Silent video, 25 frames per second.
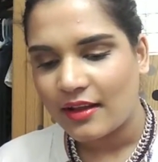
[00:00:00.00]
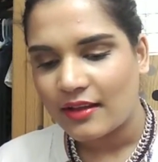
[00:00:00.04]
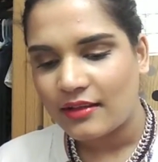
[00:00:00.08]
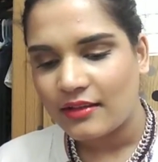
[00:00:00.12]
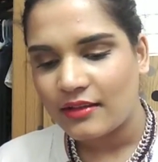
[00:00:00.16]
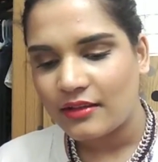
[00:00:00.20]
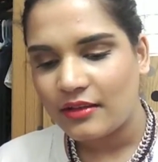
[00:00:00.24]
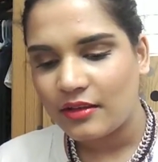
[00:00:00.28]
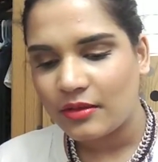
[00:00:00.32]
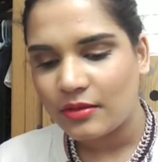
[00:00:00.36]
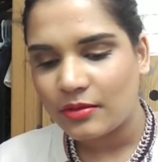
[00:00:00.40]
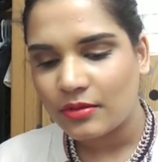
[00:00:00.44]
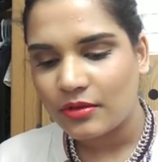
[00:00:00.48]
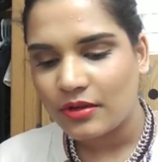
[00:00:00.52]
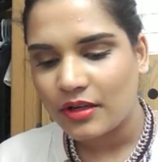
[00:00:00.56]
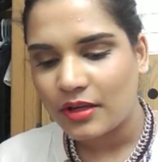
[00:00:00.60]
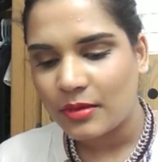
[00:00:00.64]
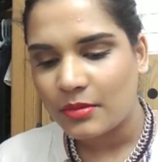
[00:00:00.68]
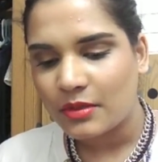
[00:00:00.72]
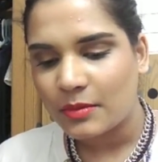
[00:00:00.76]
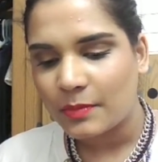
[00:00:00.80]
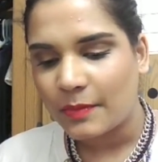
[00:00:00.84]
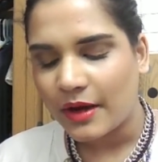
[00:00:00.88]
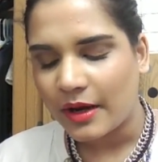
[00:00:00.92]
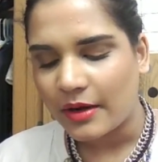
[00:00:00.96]
The new cream
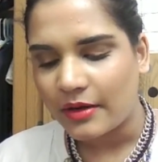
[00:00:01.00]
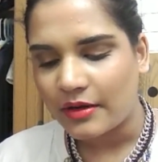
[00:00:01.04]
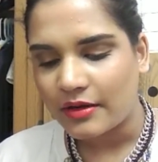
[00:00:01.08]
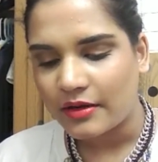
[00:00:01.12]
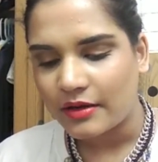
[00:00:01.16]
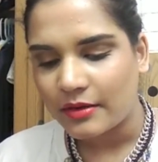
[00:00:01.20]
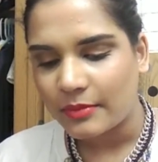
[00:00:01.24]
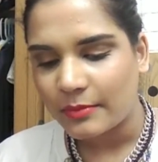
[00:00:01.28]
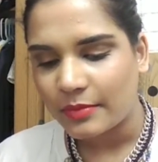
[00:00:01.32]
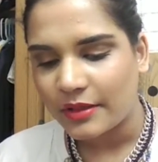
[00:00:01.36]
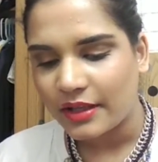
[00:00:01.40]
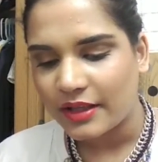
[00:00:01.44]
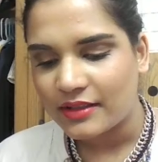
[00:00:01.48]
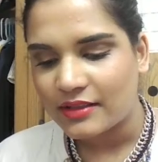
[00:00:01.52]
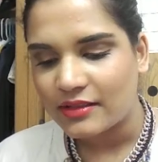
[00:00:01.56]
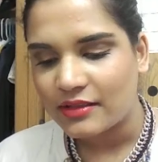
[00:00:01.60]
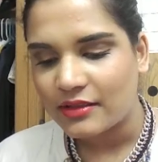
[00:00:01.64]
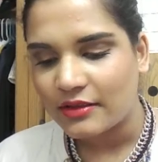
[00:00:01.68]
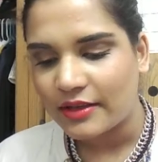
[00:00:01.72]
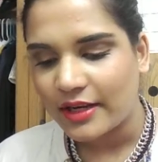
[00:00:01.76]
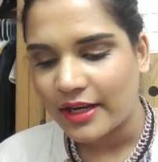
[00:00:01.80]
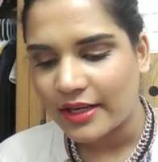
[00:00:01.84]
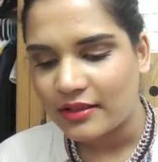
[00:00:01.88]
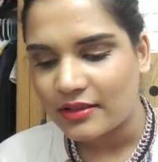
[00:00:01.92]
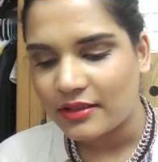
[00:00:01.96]
to powder complex
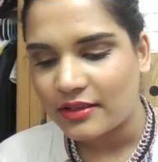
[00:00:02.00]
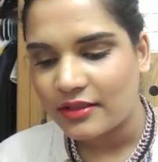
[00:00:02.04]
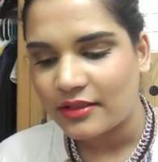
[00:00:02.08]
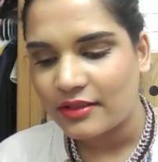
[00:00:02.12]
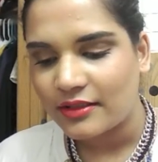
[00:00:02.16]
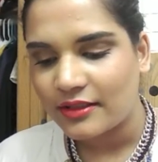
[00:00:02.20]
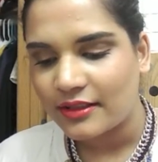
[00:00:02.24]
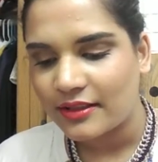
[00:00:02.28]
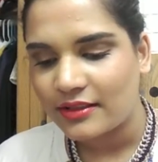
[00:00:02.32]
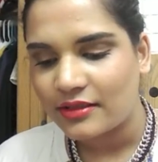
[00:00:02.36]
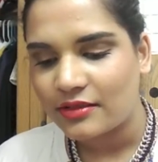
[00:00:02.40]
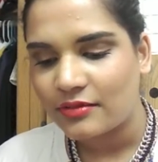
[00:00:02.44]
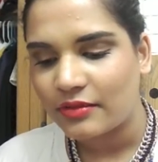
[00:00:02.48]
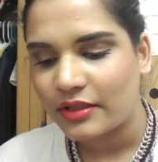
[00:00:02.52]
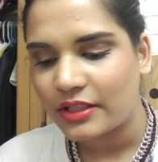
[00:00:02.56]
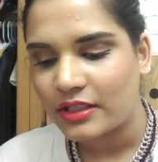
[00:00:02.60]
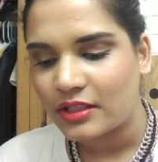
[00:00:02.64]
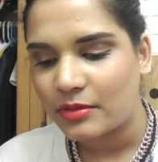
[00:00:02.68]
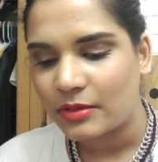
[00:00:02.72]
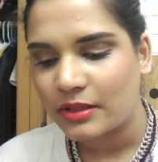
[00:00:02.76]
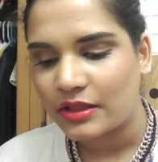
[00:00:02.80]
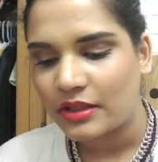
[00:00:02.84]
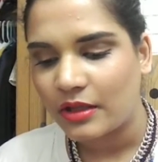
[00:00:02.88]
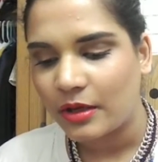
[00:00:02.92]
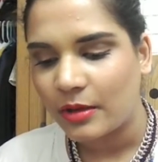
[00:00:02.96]
corrector is rich
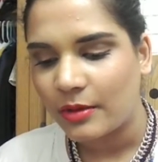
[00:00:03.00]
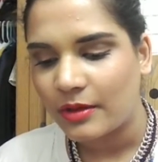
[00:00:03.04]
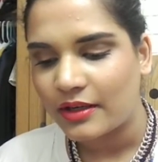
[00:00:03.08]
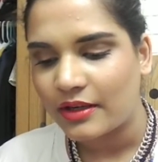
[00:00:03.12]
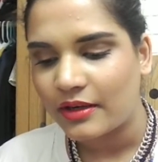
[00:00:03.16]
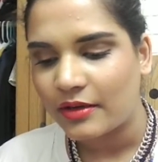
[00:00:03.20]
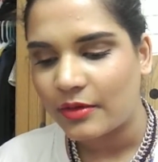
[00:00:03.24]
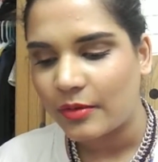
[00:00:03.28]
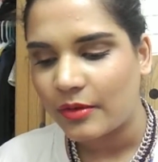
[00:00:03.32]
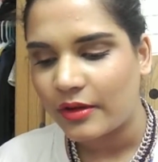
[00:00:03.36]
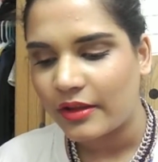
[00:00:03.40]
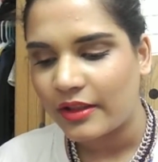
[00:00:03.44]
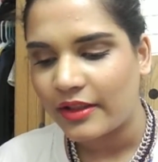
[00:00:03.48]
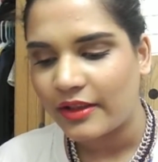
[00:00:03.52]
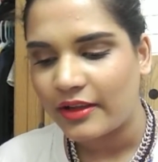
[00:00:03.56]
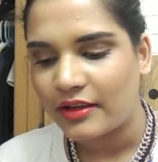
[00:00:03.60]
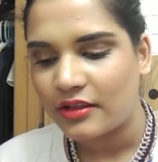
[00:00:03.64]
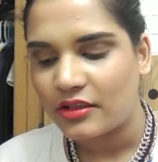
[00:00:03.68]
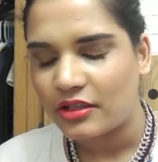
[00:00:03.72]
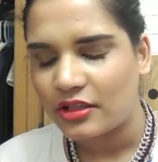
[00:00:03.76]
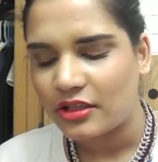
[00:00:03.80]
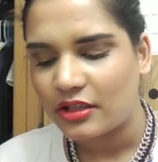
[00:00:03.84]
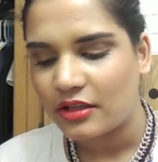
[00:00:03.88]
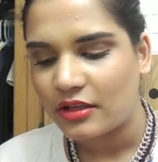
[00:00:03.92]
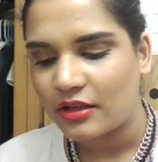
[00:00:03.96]
with coconut oil and
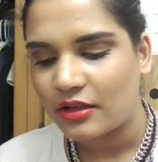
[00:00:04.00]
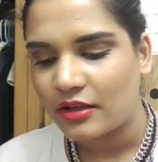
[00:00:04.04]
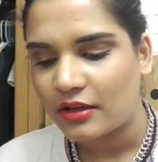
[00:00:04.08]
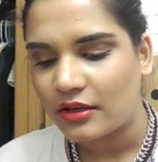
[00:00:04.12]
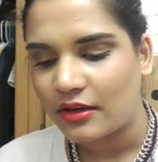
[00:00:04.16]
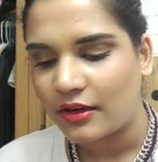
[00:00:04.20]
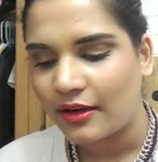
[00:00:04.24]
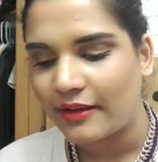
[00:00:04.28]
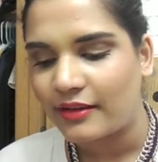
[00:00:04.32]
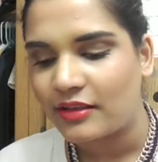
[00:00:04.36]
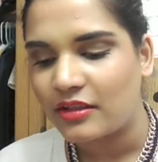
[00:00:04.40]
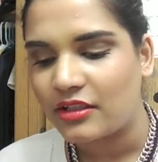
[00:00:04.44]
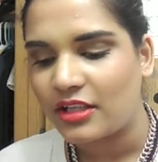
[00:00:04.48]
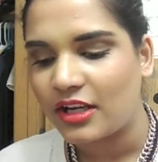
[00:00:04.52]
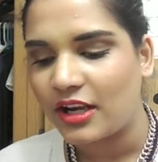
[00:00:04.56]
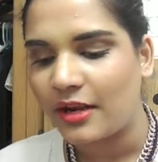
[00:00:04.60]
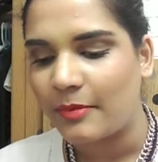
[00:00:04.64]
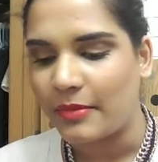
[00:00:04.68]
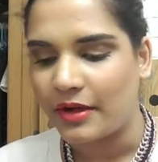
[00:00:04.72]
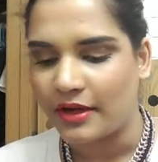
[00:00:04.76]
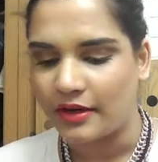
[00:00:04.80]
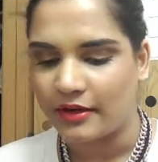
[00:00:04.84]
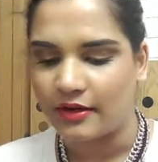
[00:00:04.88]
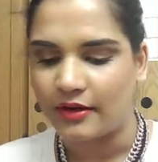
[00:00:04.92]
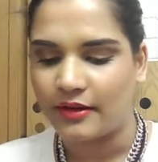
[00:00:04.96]
sheer and shea
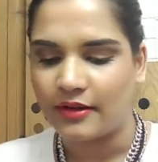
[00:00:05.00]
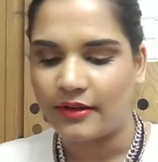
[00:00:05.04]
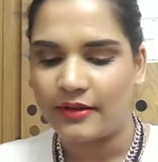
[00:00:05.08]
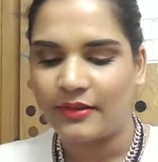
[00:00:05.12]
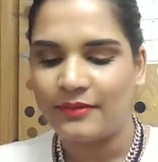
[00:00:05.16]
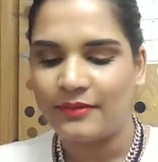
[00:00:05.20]
butter.